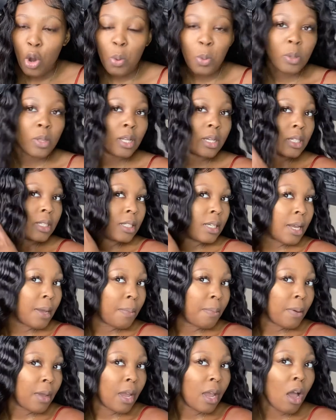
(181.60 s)
the
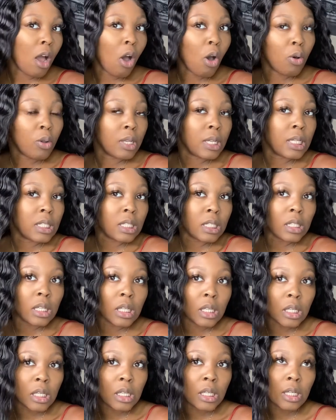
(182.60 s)
shipping only
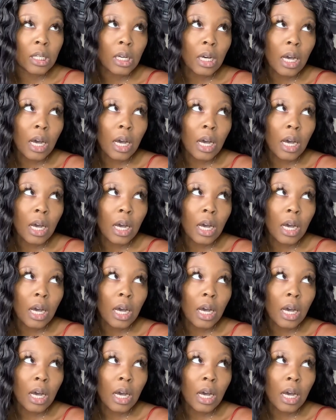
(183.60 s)
took